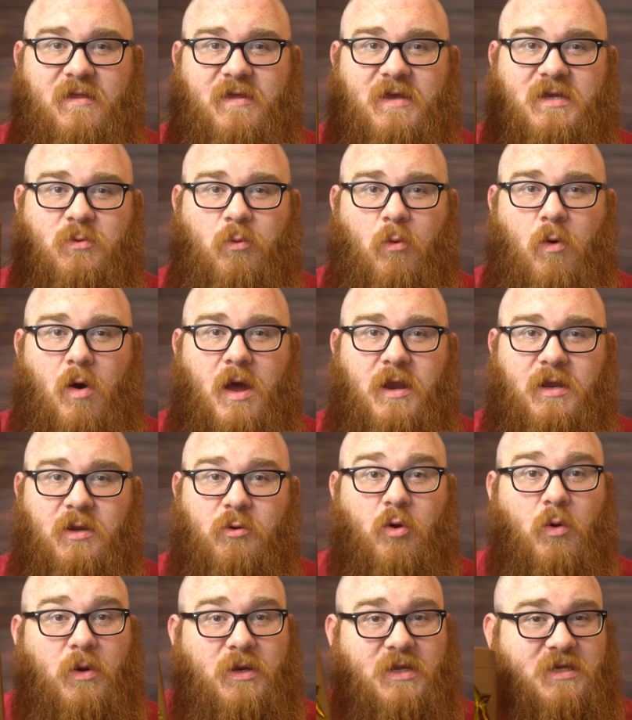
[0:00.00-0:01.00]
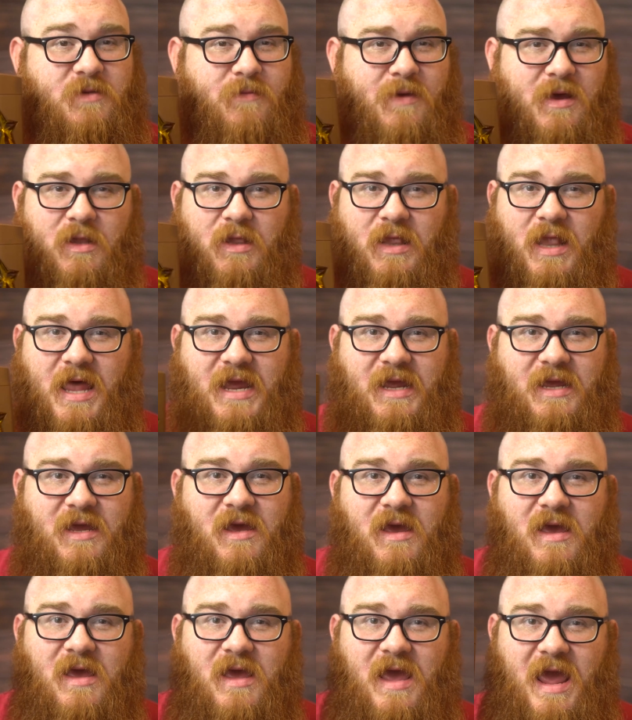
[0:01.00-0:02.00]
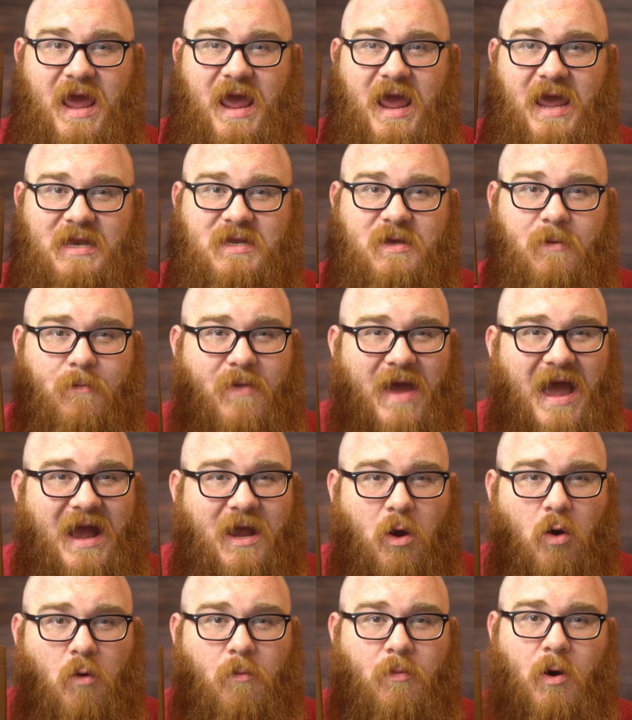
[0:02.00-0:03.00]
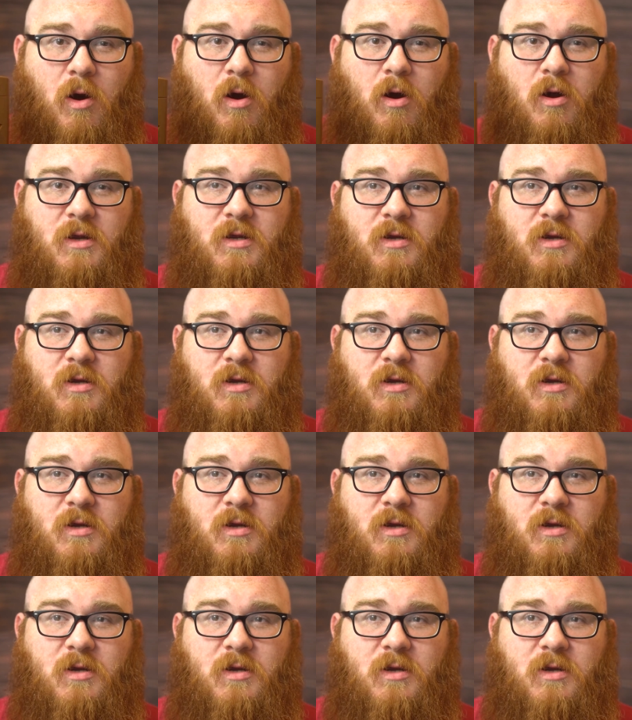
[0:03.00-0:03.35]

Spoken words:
This one, you're going to smell like a tobacco bar.